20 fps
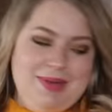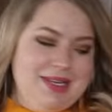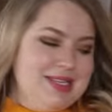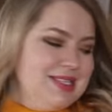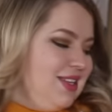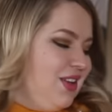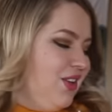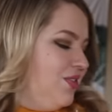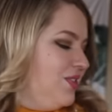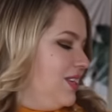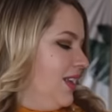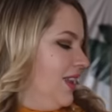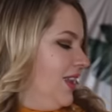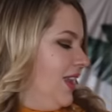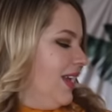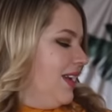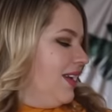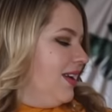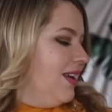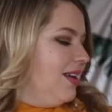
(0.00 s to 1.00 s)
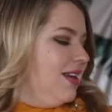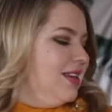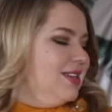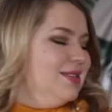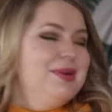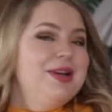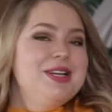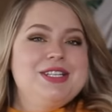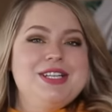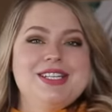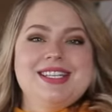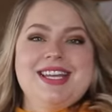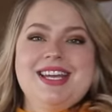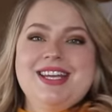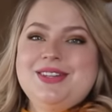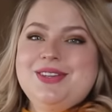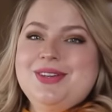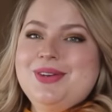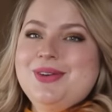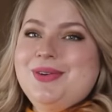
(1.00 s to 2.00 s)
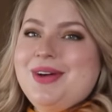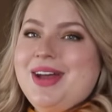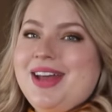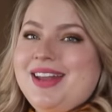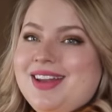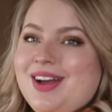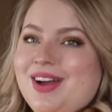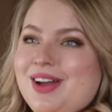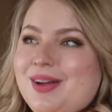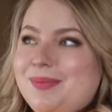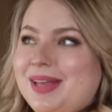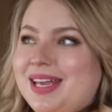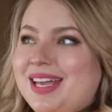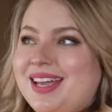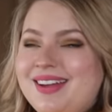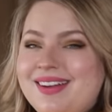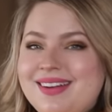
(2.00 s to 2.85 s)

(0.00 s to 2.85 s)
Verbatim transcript: myself to like it as much as I do, and now I'm like,